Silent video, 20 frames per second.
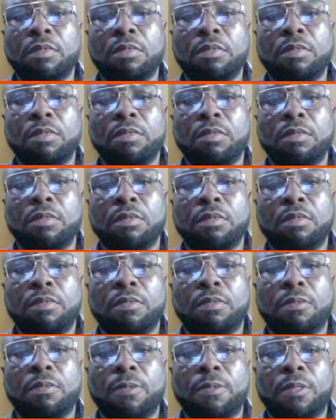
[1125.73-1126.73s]
is
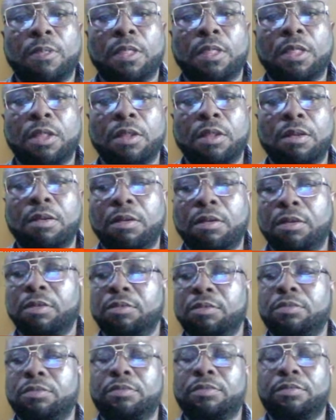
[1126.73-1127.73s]
one more
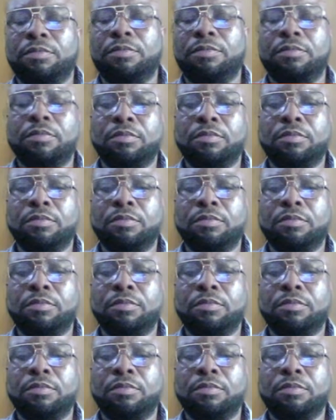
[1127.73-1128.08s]
thing there.